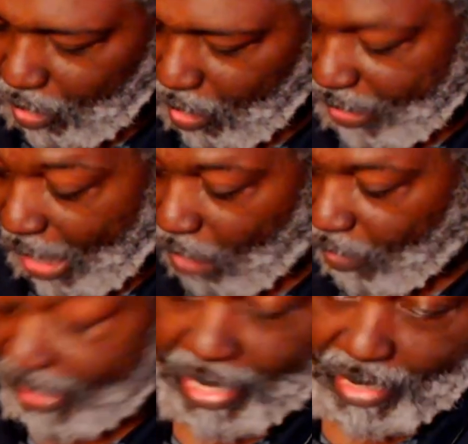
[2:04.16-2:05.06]
Now,
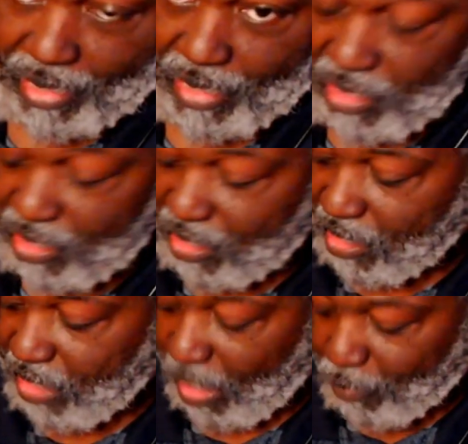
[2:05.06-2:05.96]
again, this is just
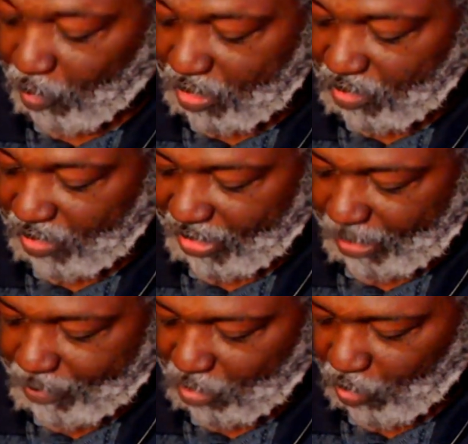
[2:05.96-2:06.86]
temporary, so that I
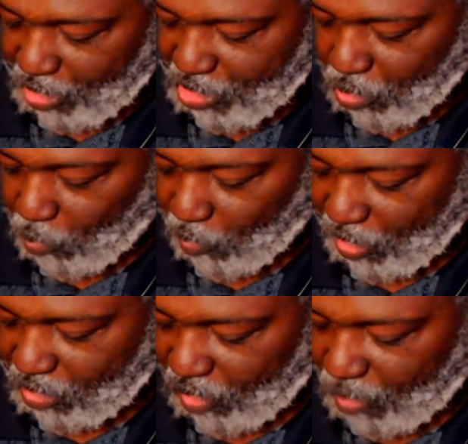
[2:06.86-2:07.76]
just want to show you what it's
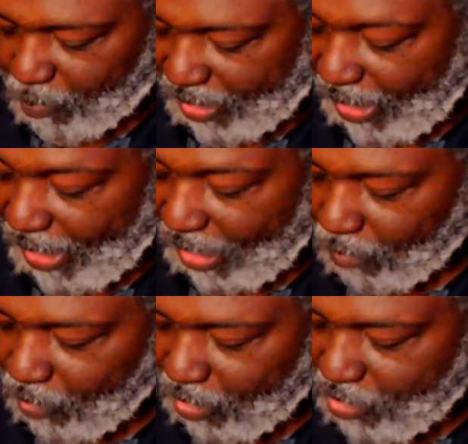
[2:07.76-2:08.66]
going to be like,
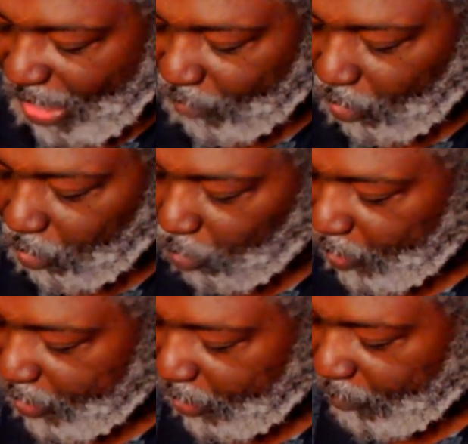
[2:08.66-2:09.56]
because you have to glue
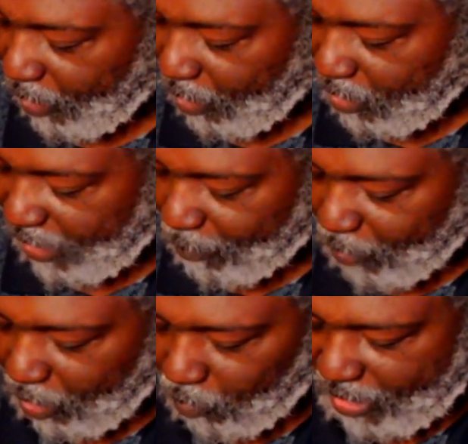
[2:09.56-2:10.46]
it and everything else like that,
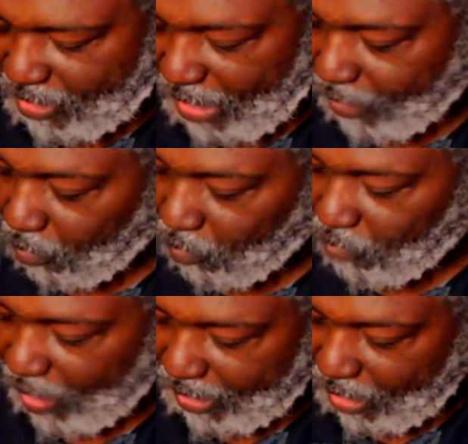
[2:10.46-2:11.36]
but it's not glued
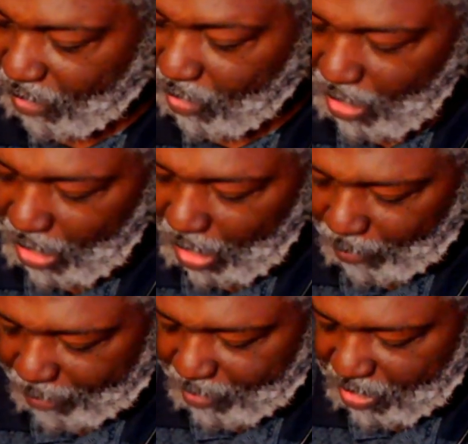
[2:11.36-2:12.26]
right now. But
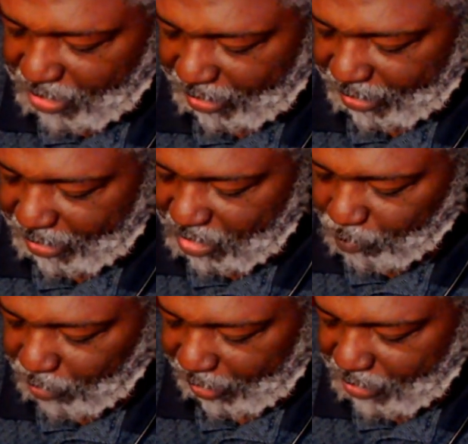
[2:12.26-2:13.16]
I'm just setting it into
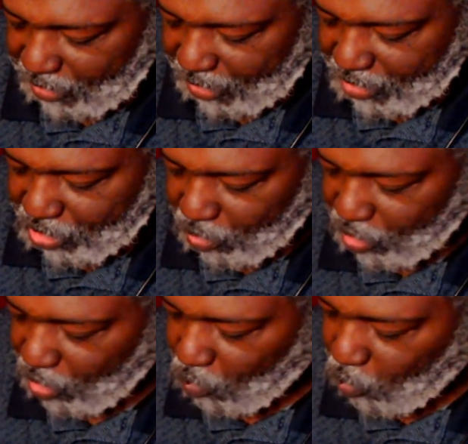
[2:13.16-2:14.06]
place and showing
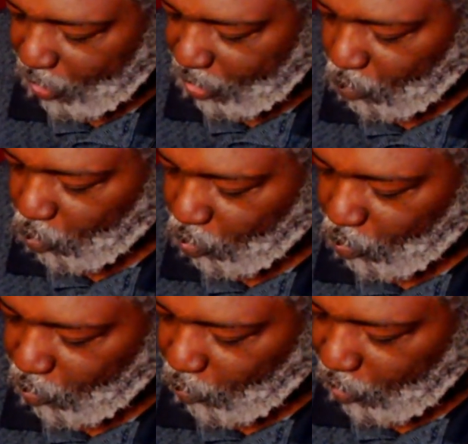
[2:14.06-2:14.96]
you what
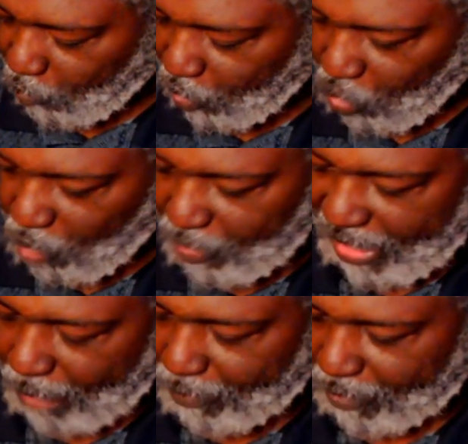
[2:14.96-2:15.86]
would normally
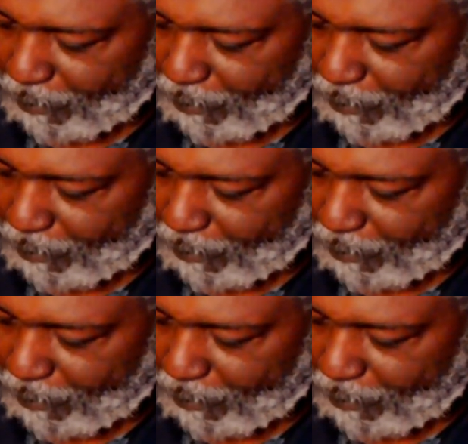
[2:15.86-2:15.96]
happen.